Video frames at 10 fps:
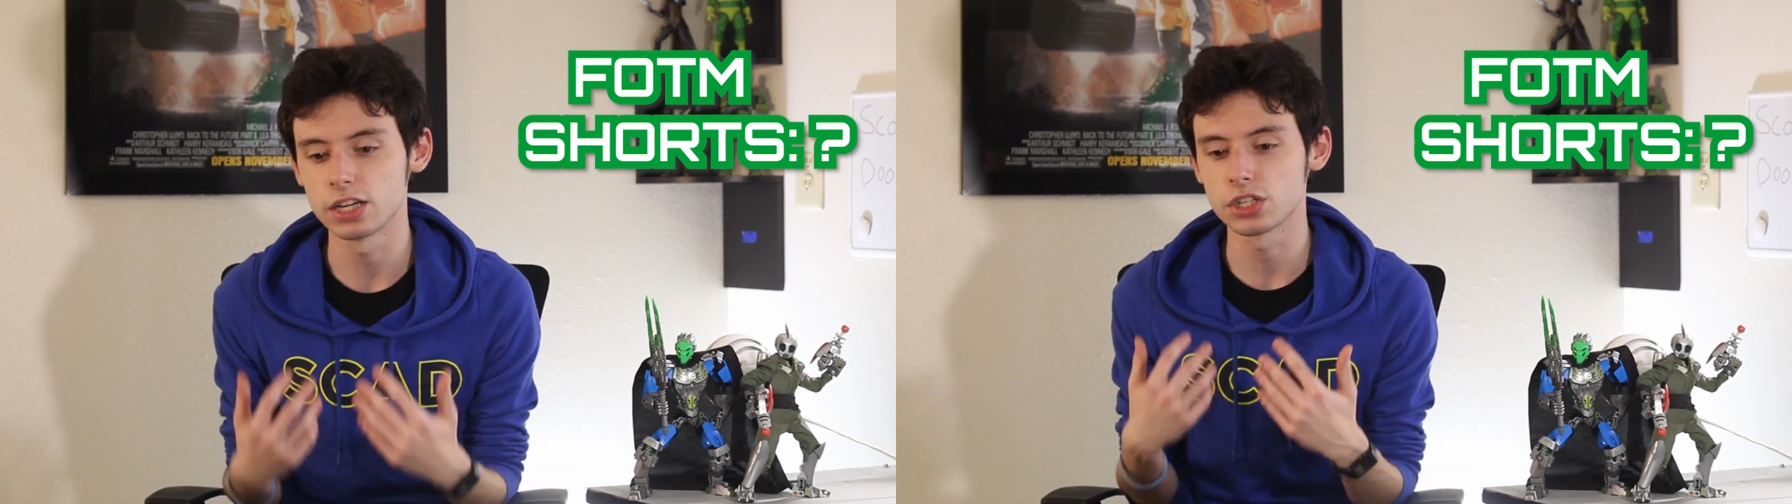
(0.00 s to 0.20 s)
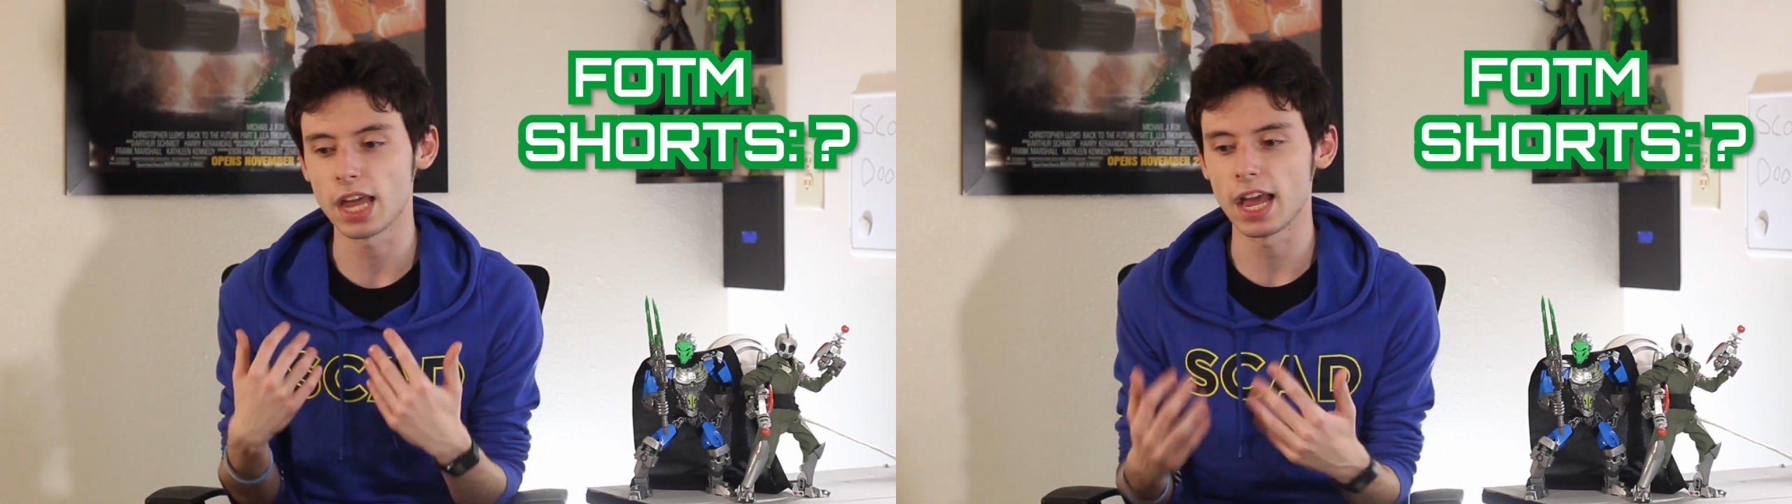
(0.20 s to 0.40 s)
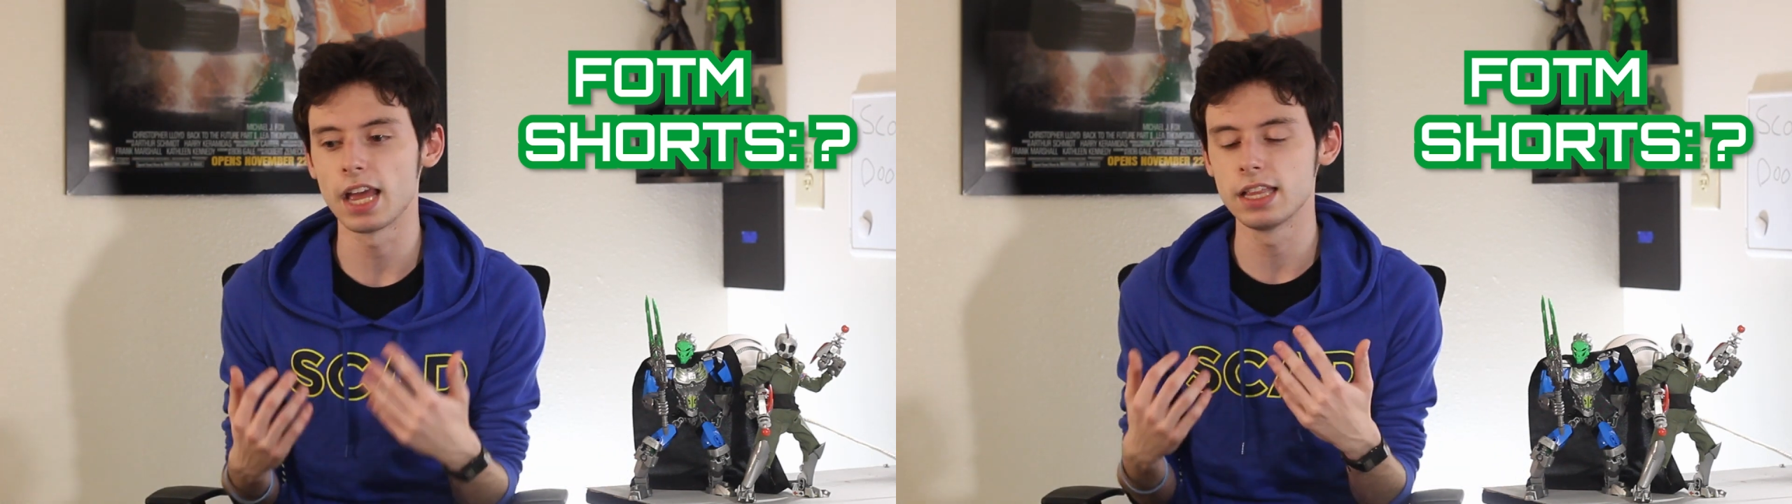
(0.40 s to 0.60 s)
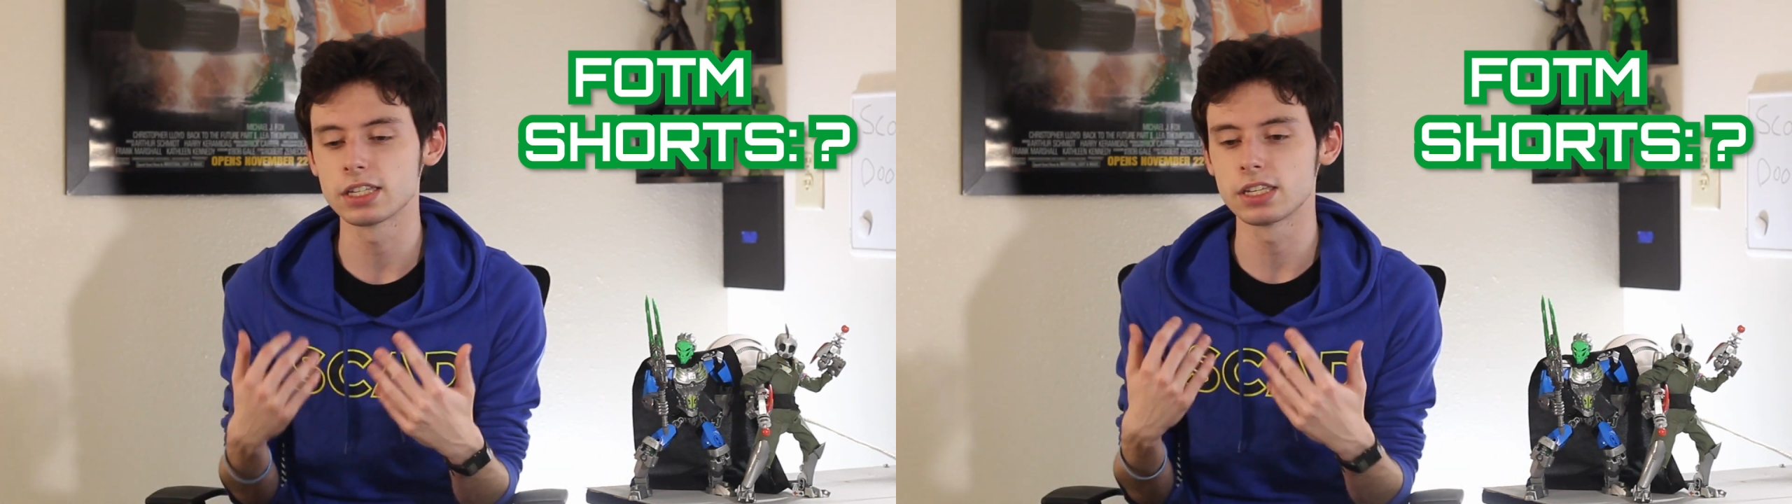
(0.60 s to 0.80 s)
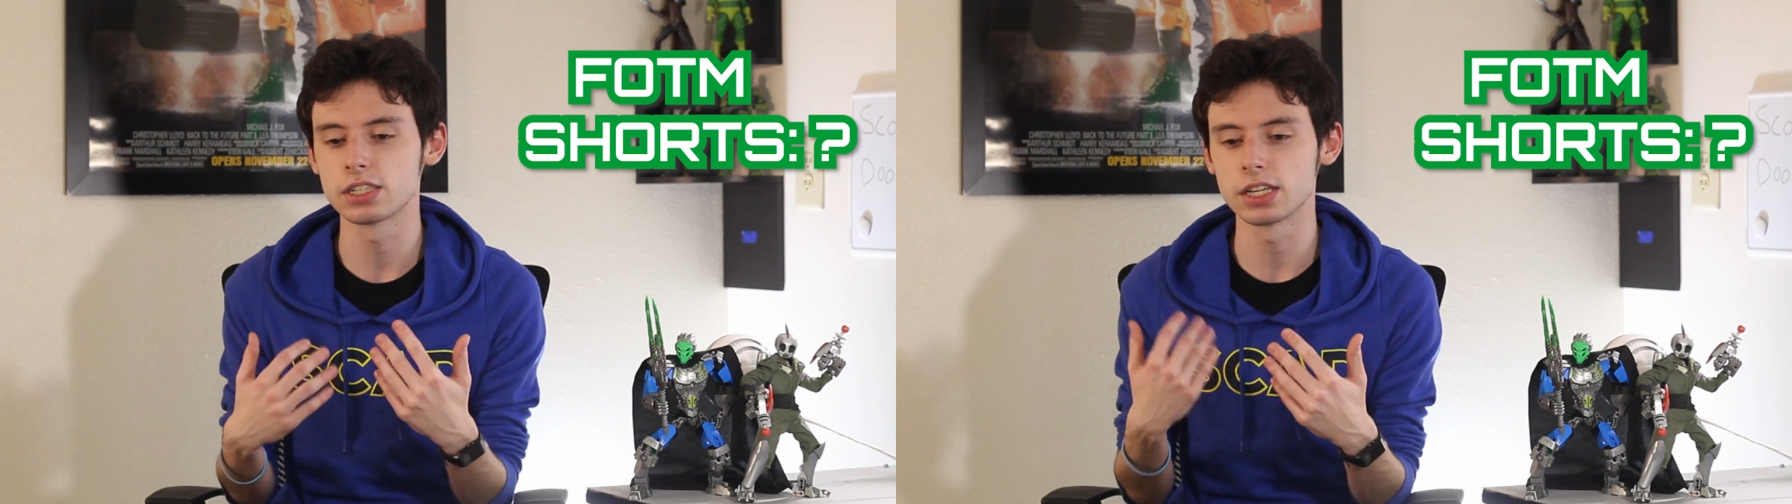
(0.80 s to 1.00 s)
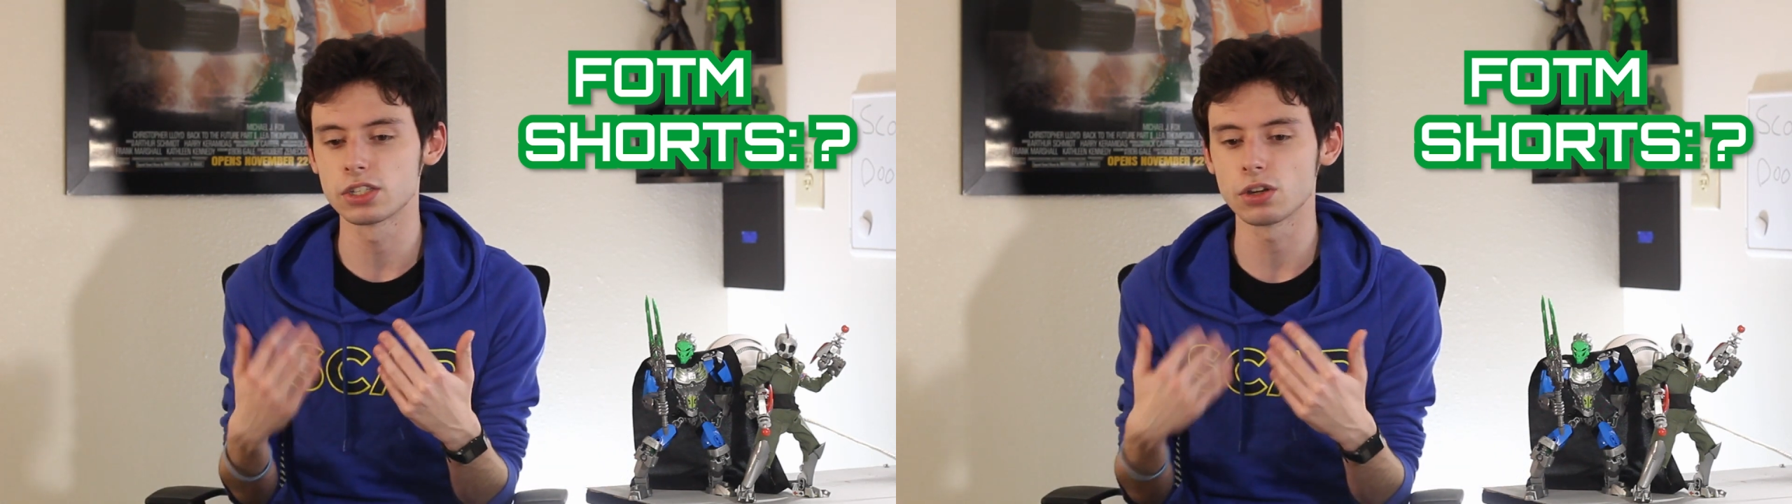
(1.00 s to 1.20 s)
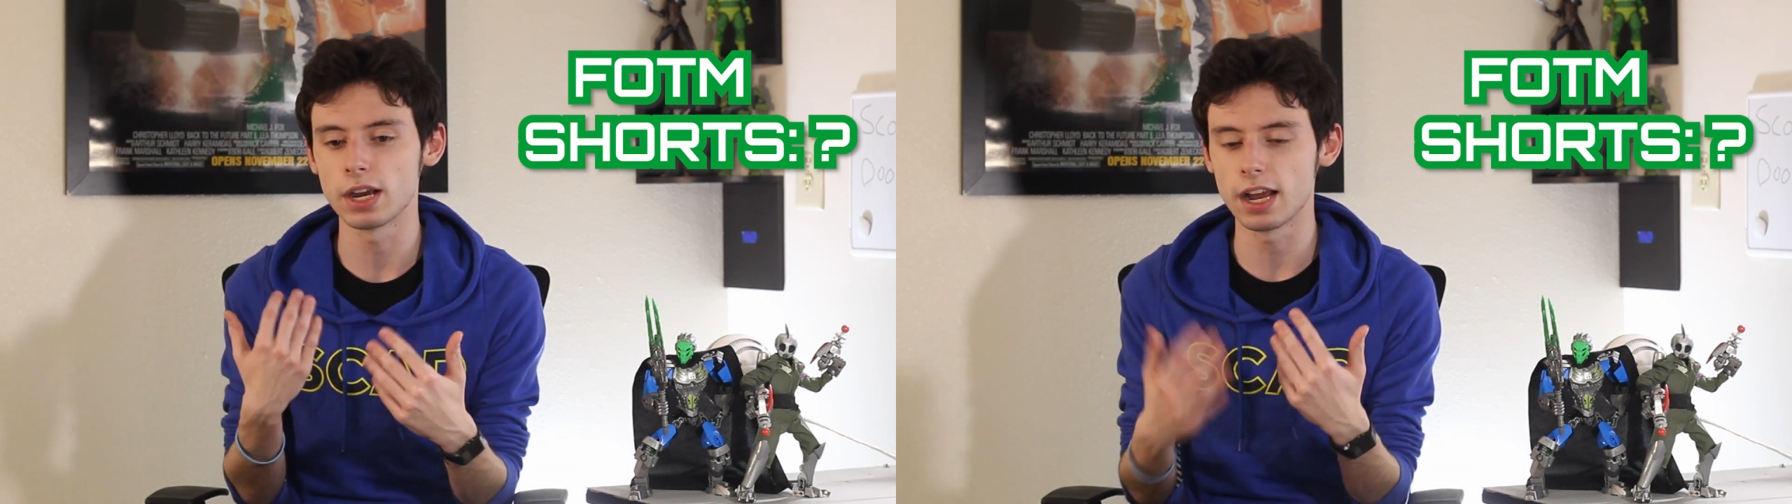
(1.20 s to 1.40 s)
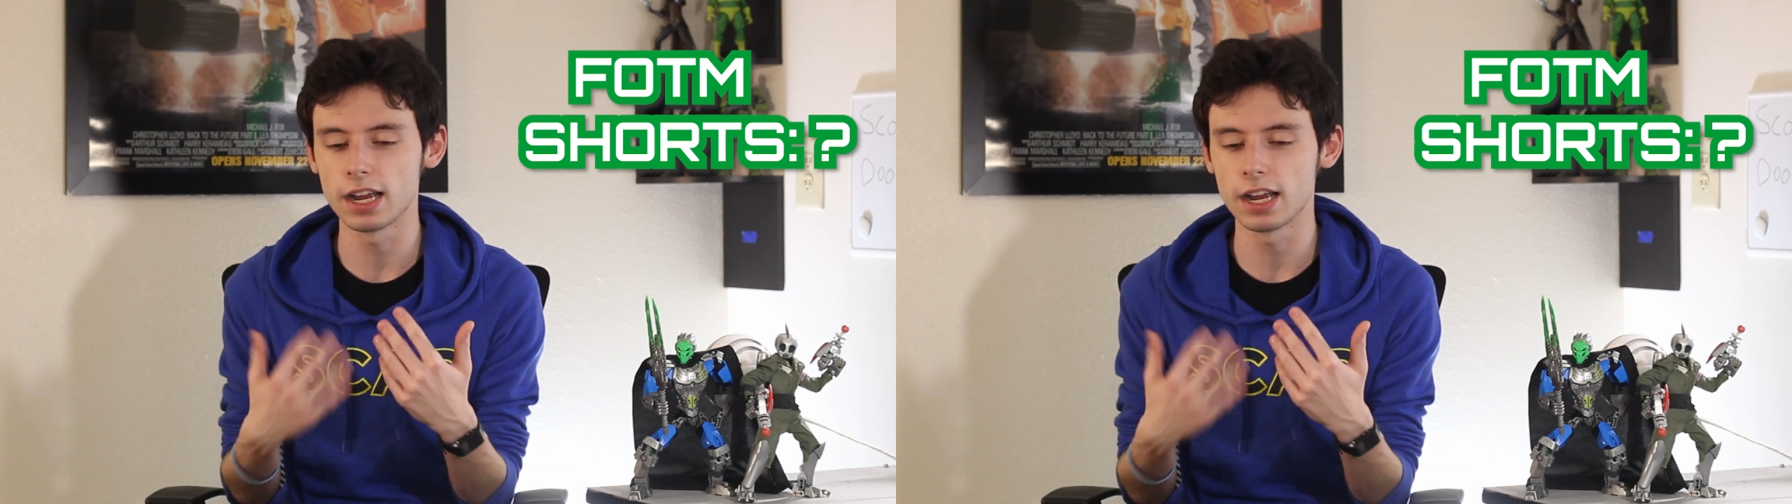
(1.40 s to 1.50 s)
and so